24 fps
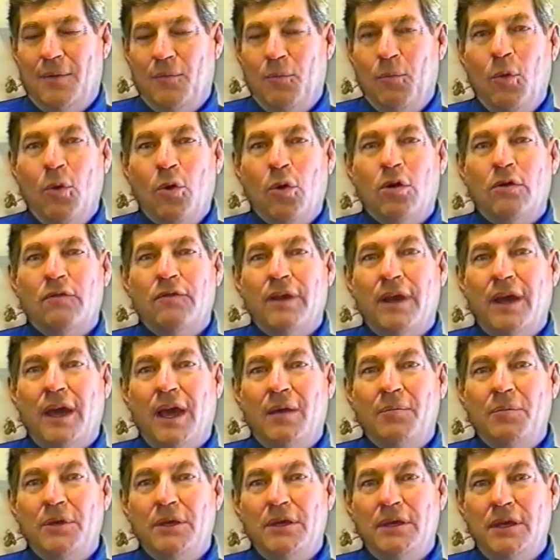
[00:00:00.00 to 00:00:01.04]
more of a
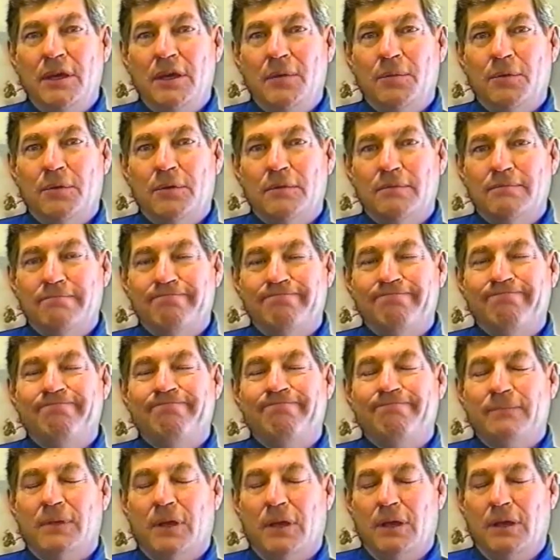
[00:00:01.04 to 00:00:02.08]
happy camper,
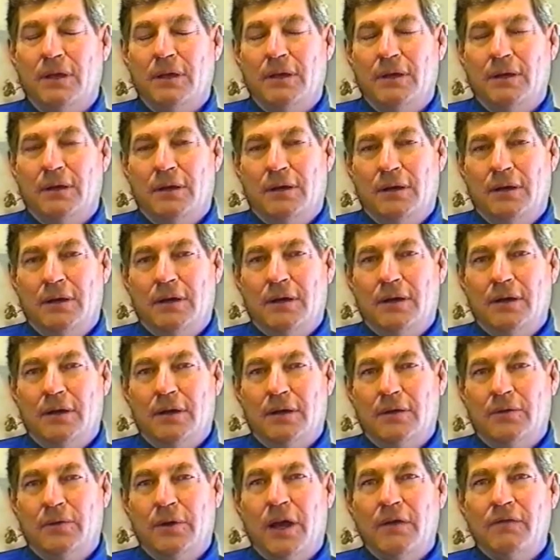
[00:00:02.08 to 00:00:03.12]

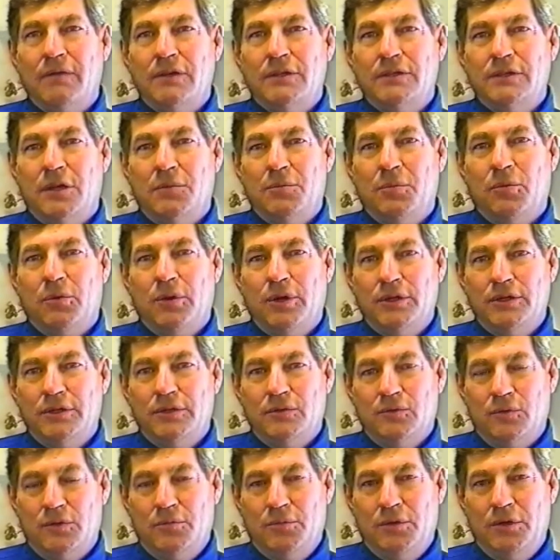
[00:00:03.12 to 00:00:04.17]
gravity
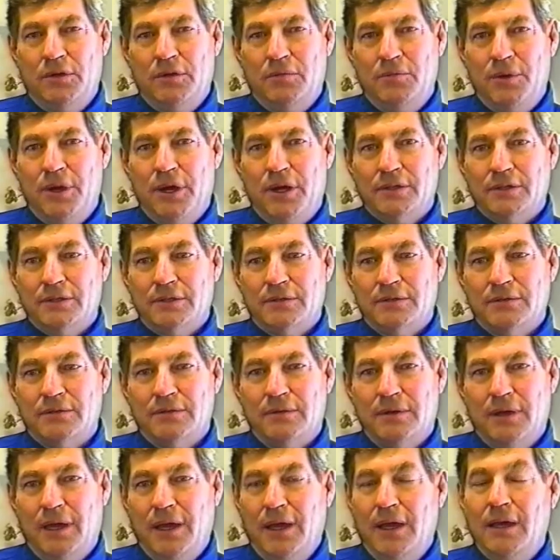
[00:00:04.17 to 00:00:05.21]
separation would be the best
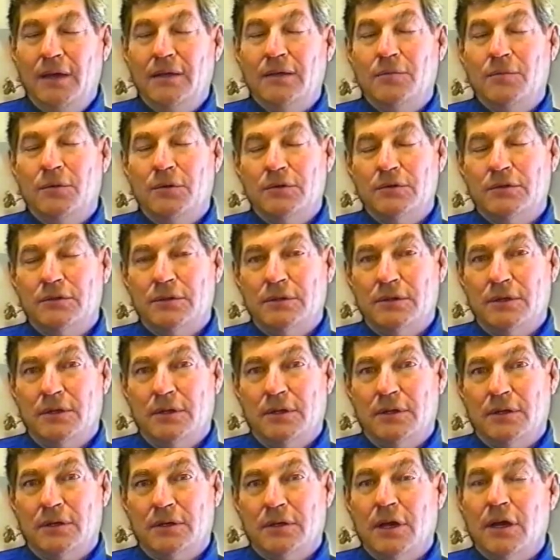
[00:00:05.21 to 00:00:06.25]
and the most
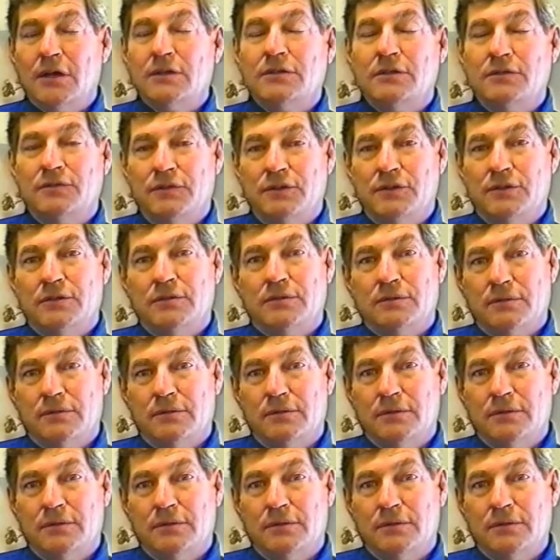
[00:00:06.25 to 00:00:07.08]
cost efficient.